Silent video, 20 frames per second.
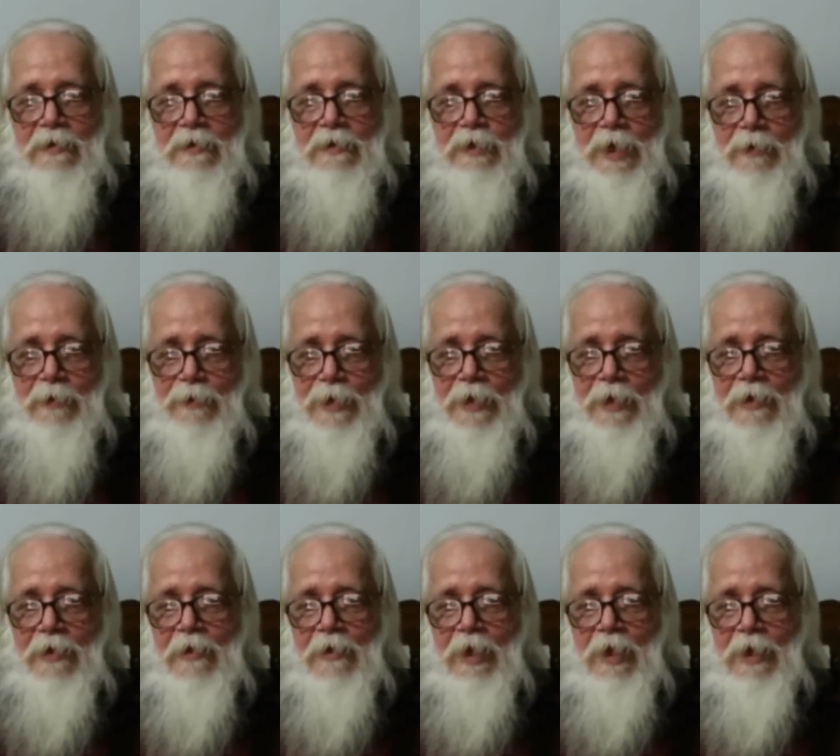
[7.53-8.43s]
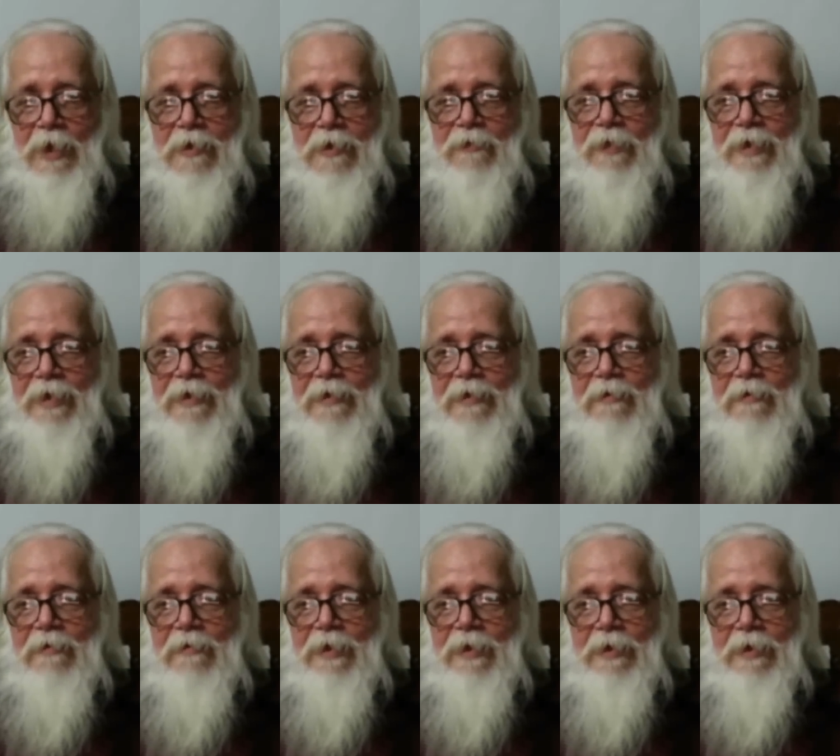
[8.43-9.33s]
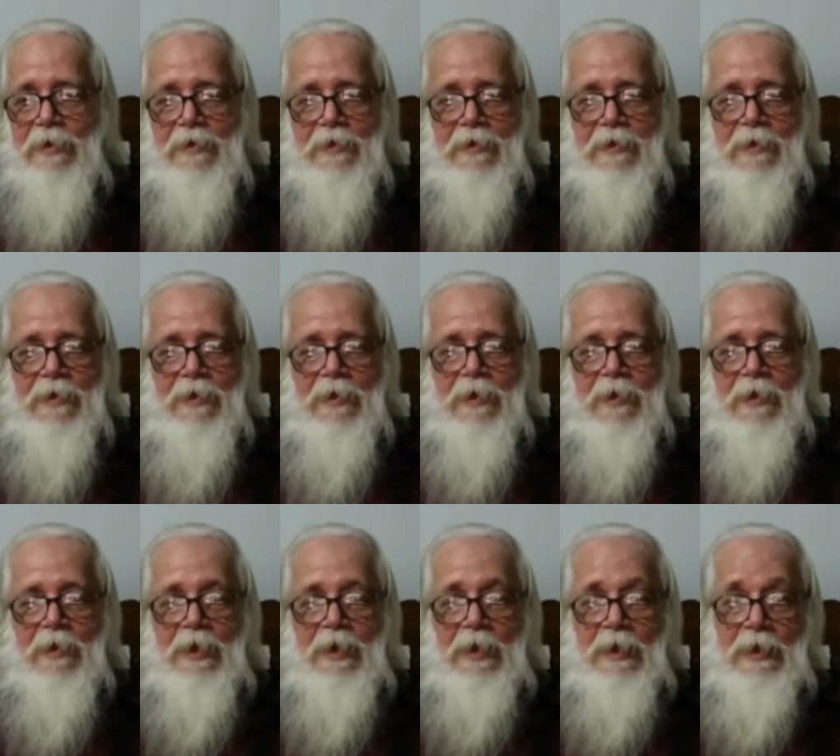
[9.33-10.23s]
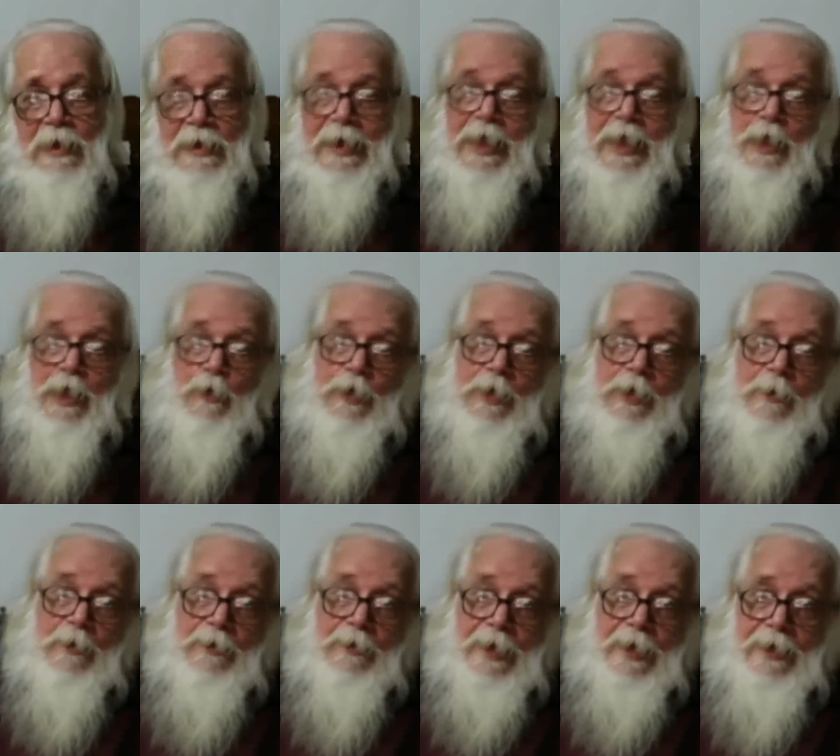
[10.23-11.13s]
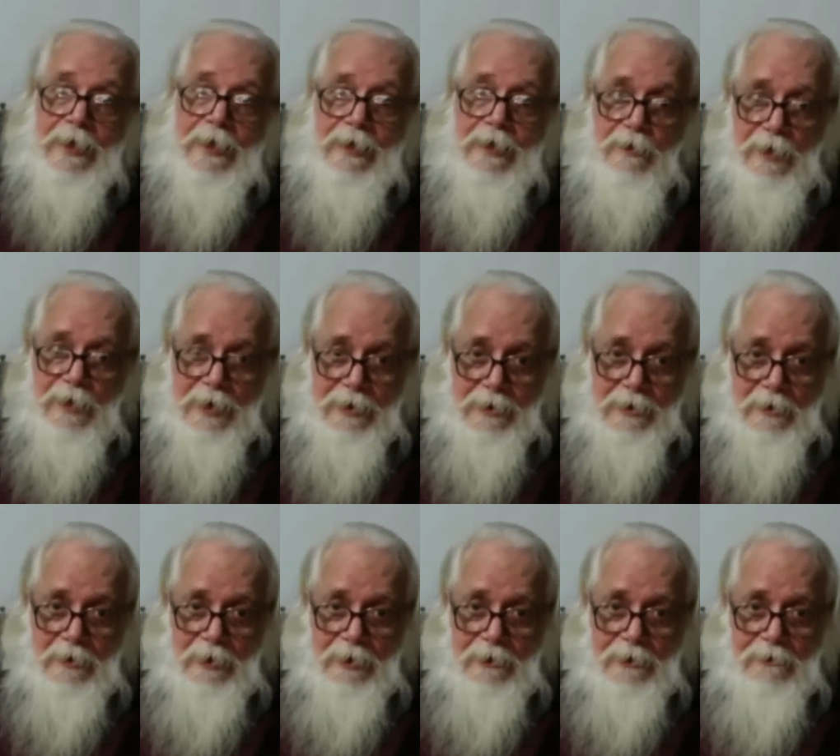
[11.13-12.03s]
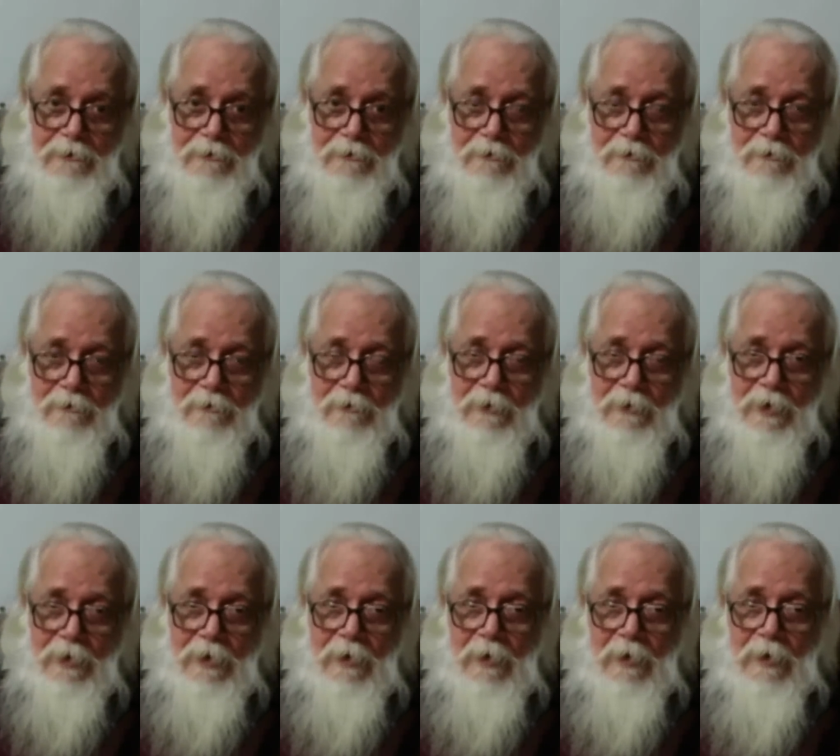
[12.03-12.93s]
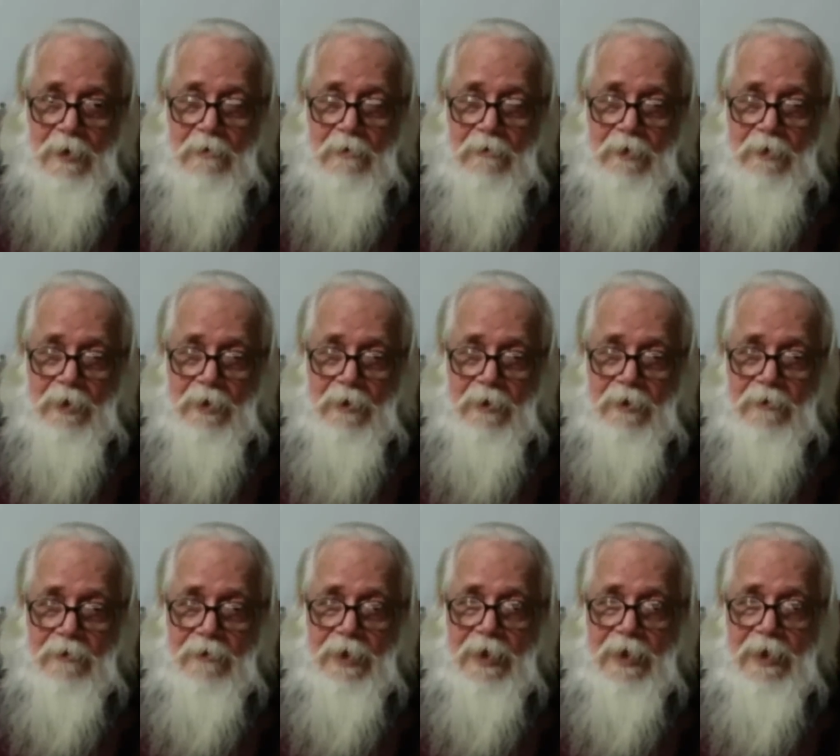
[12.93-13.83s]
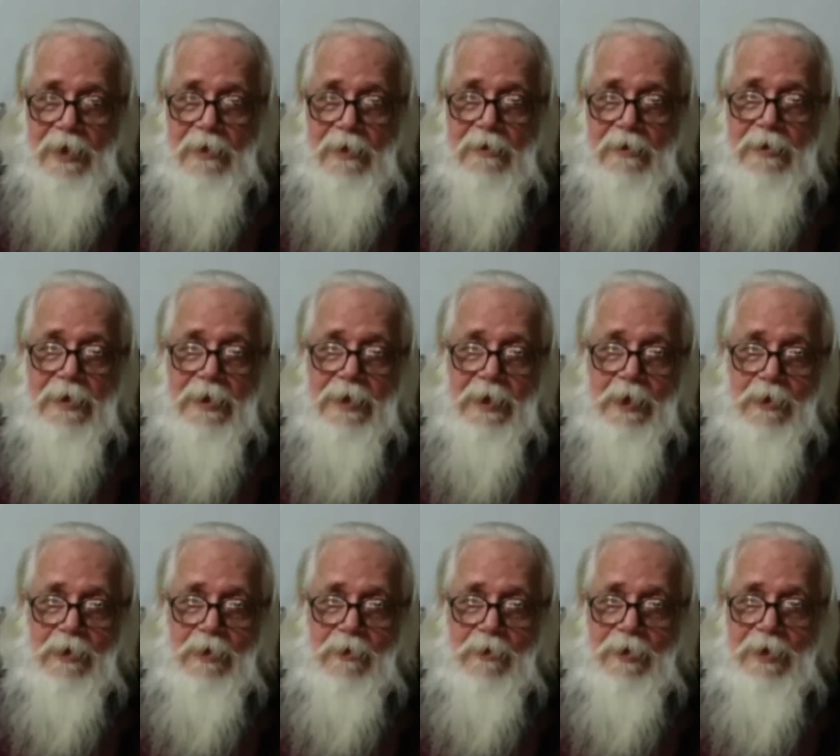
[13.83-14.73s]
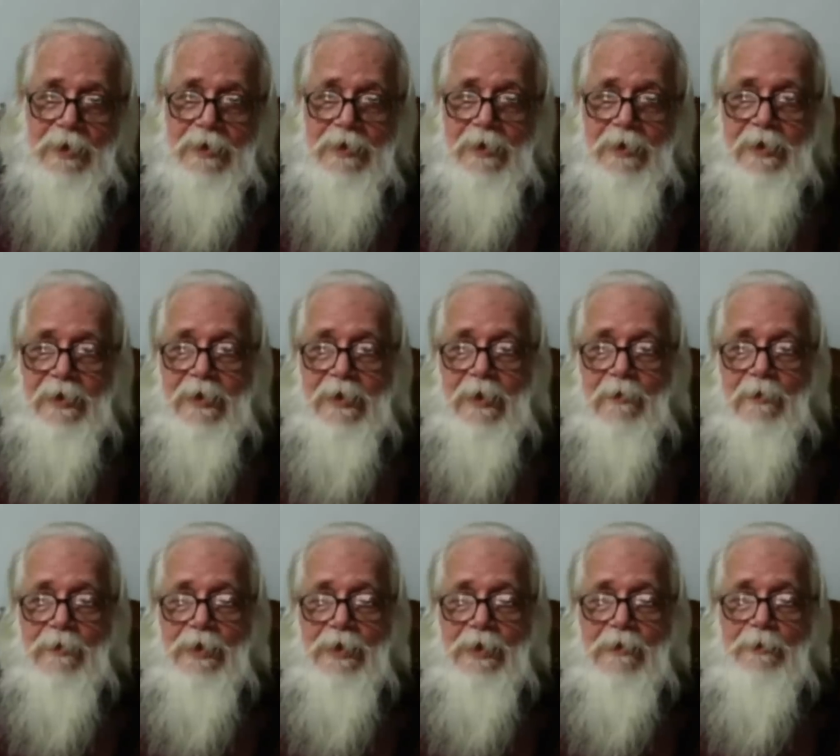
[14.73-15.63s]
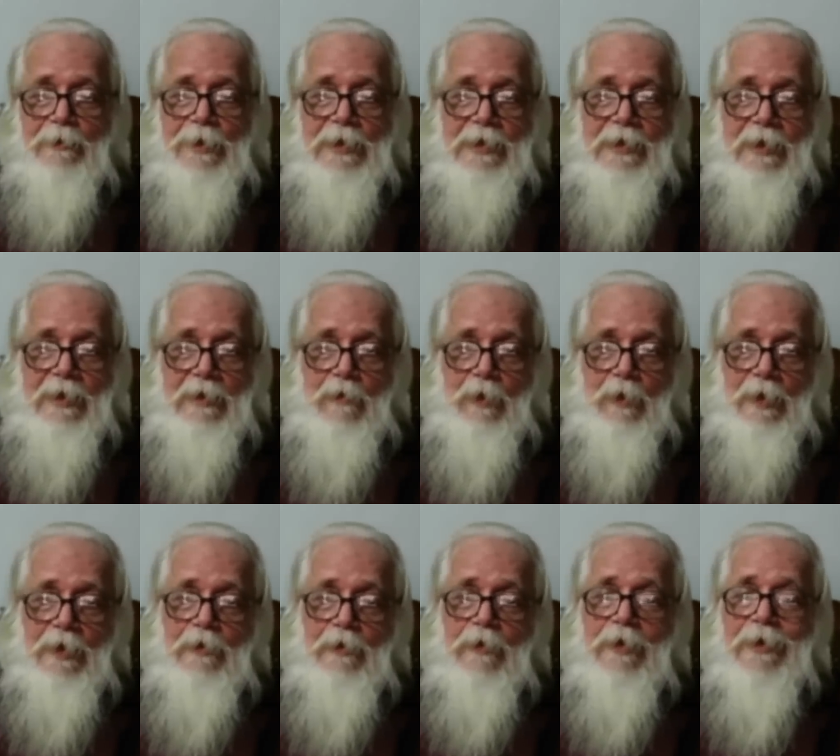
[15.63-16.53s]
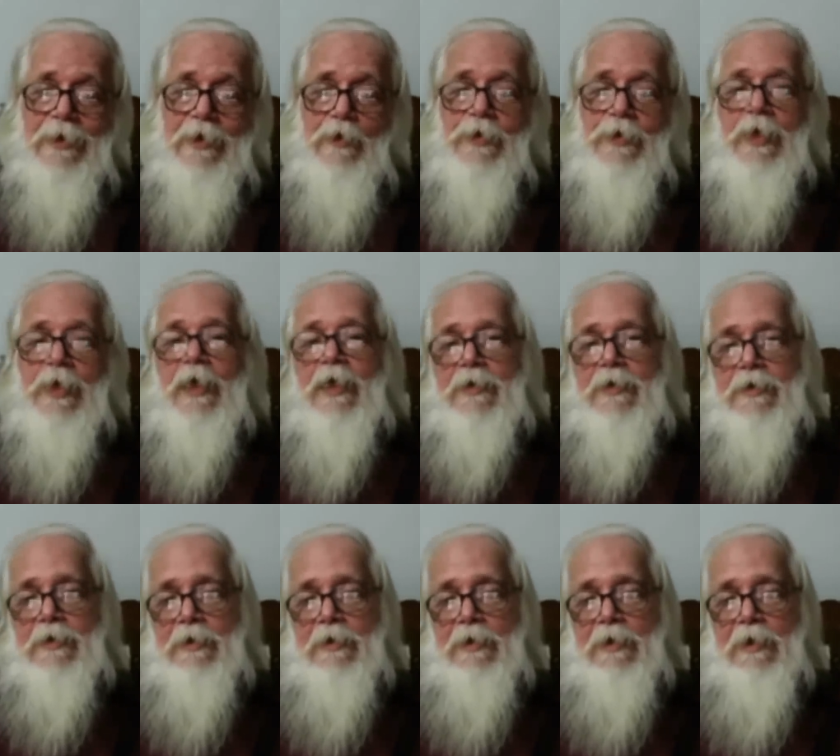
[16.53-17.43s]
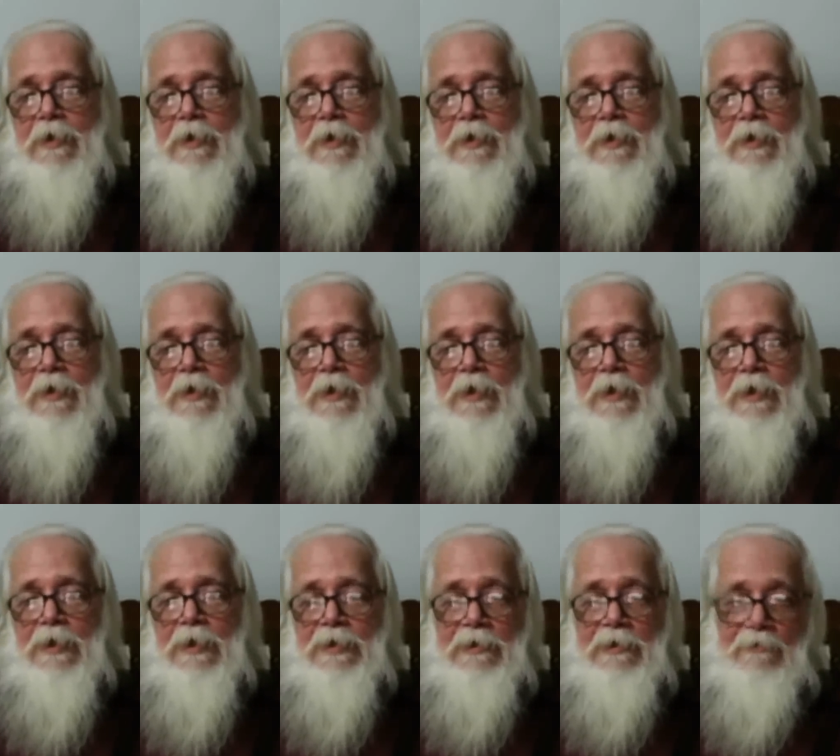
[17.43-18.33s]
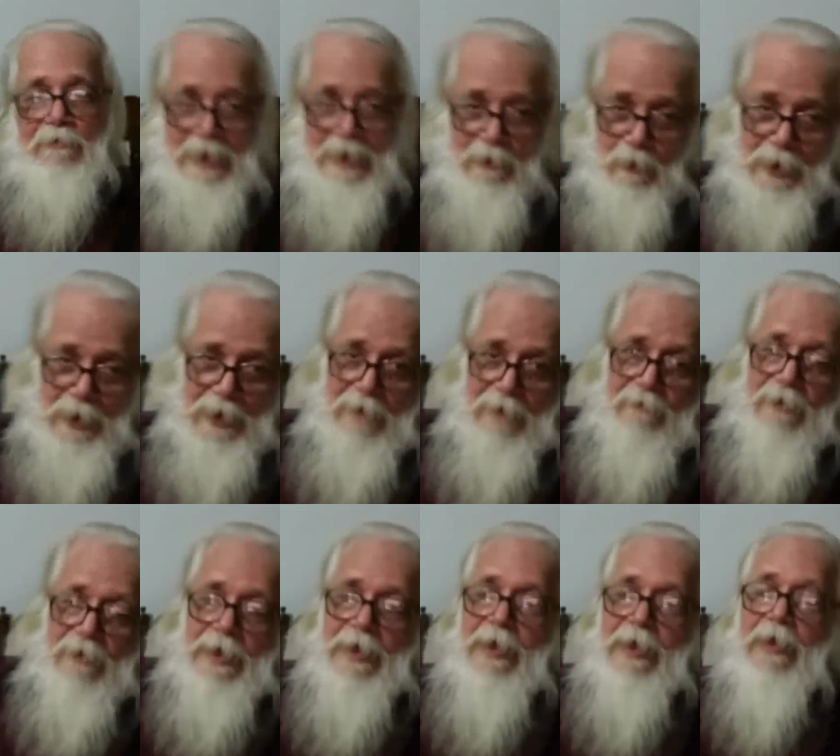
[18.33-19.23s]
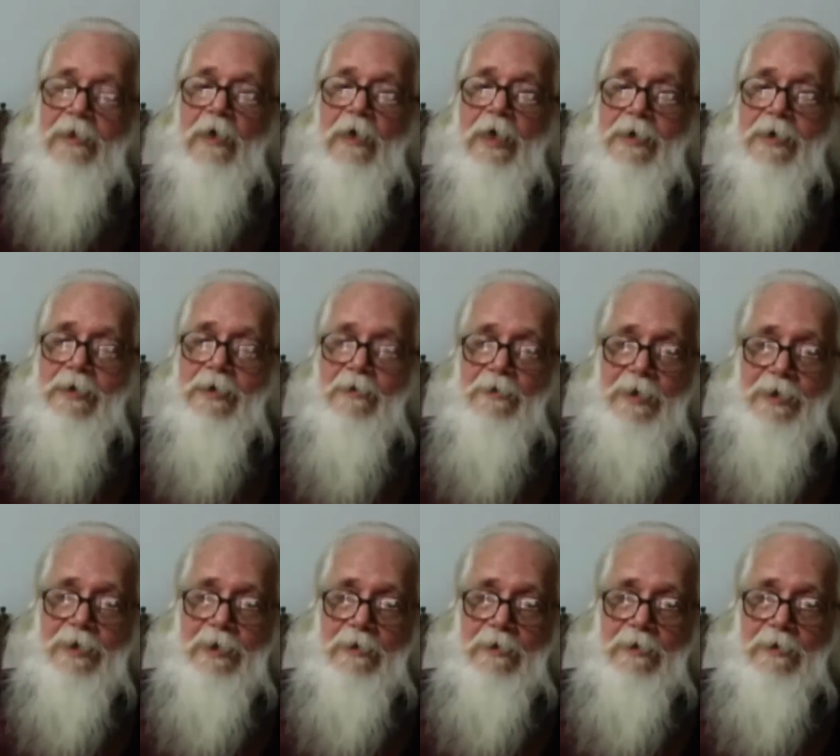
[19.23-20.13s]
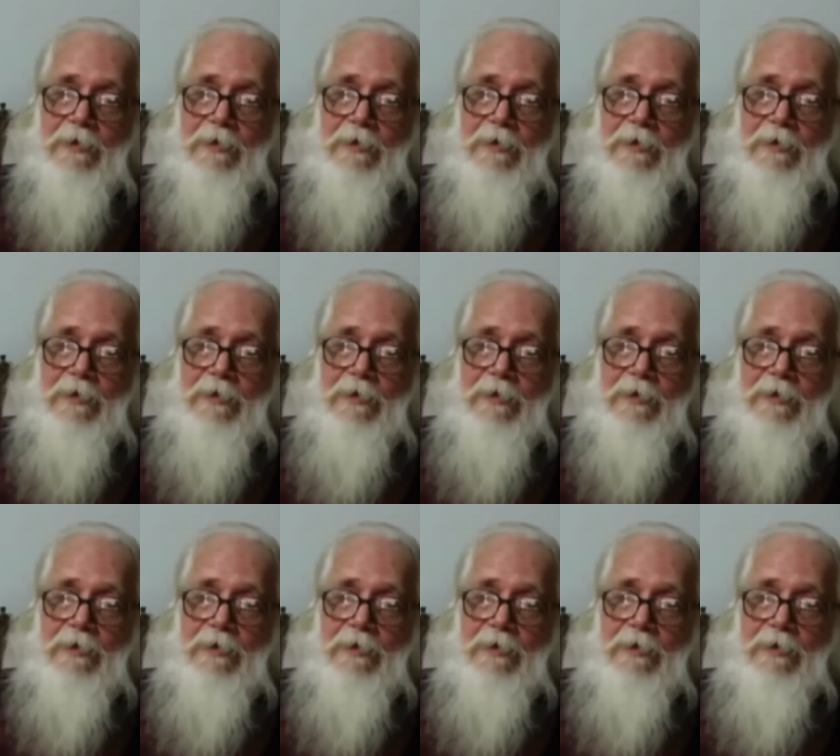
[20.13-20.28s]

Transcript: uh, cheaper, cost effective, and reusable vehicles, for example. Yes. Vehicle, see, reusability comes in the picture only to reduce the cost. See, we were very cost effective.